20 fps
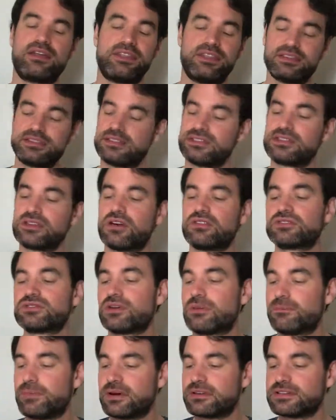This is also
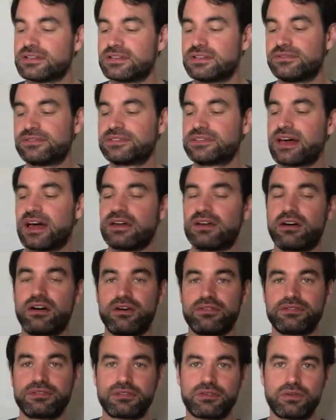a positive side
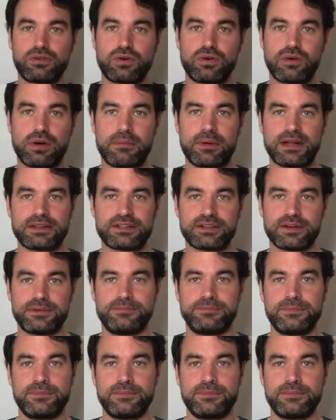of the cocoa butter.